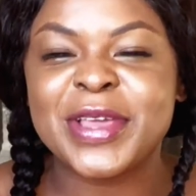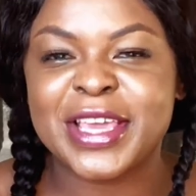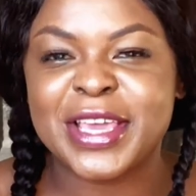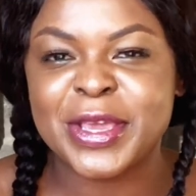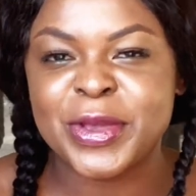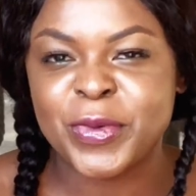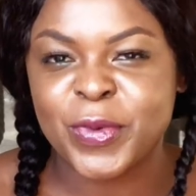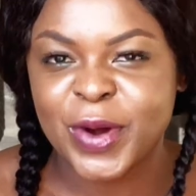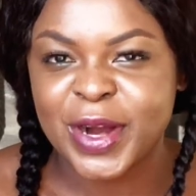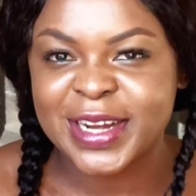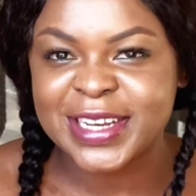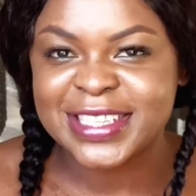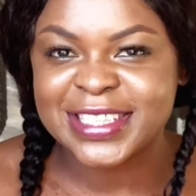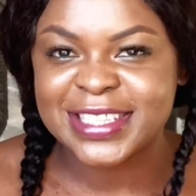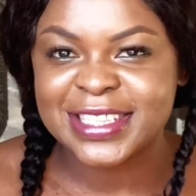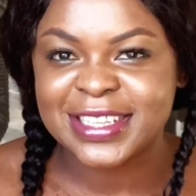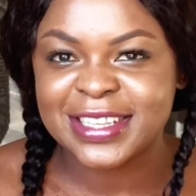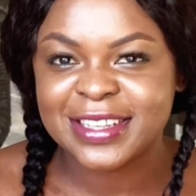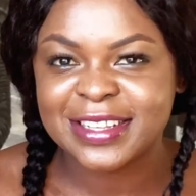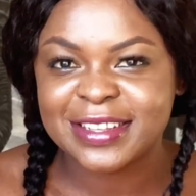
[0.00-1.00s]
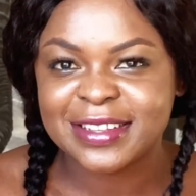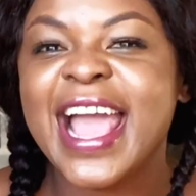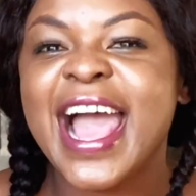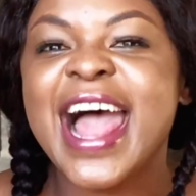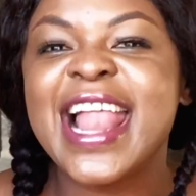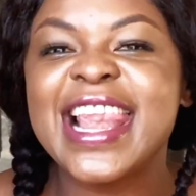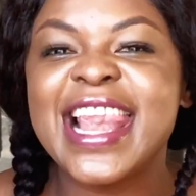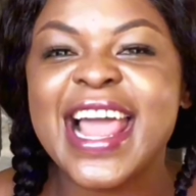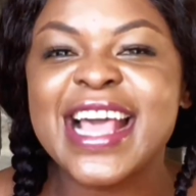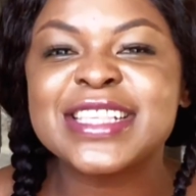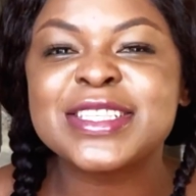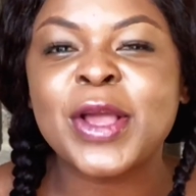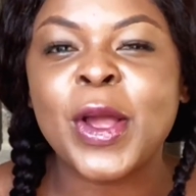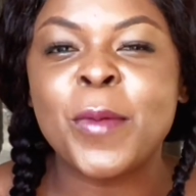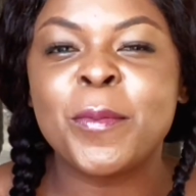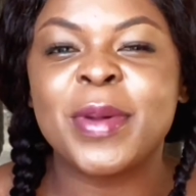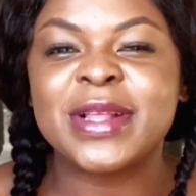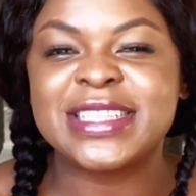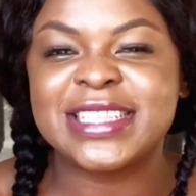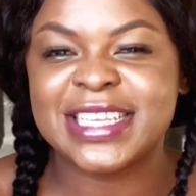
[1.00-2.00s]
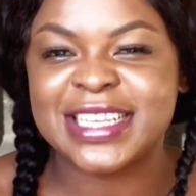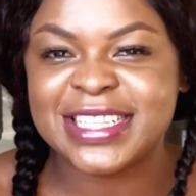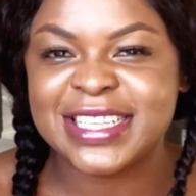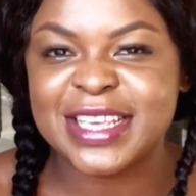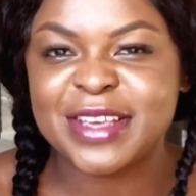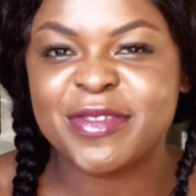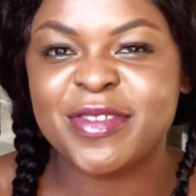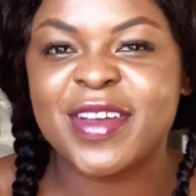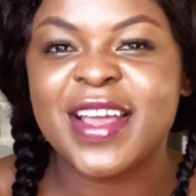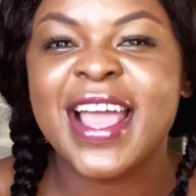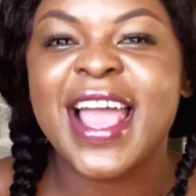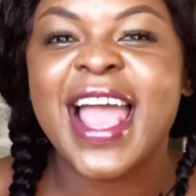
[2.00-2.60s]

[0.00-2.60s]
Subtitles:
keywords. They are less competitive